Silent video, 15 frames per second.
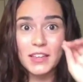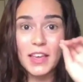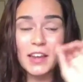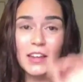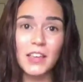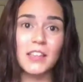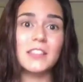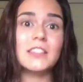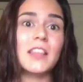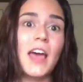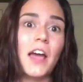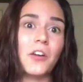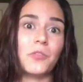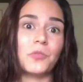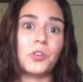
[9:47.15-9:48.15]
getting into
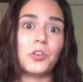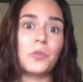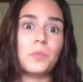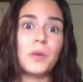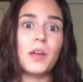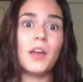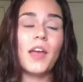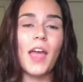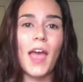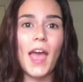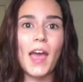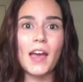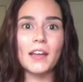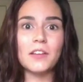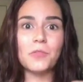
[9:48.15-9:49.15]
that group
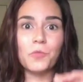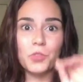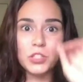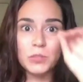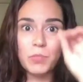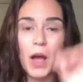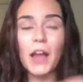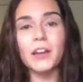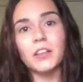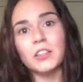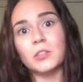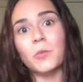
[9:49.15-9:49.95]
and responding